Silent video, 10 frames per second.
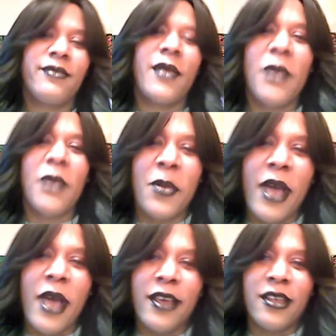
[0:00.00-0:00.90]
I mean, I
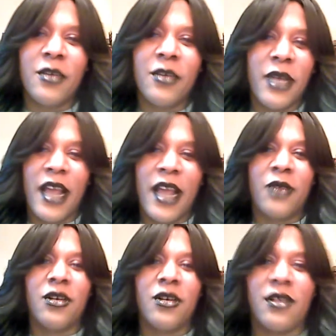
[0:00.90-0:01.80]
probably could, but I
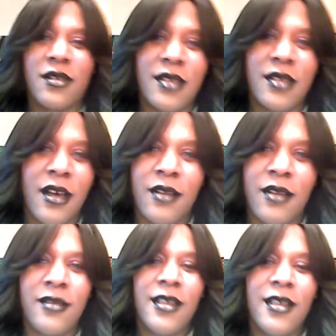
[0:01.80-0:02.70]
don't cook,
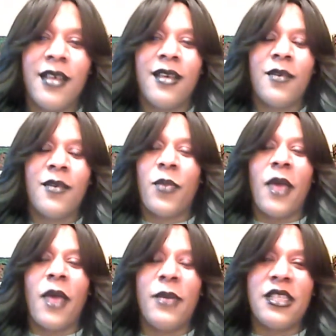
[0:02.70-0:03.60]
so
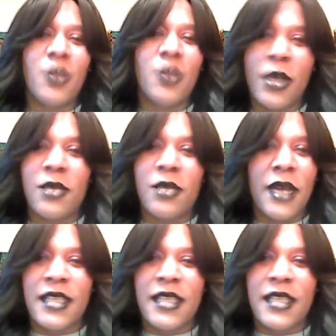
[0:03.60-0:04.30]
that would be just a waste of my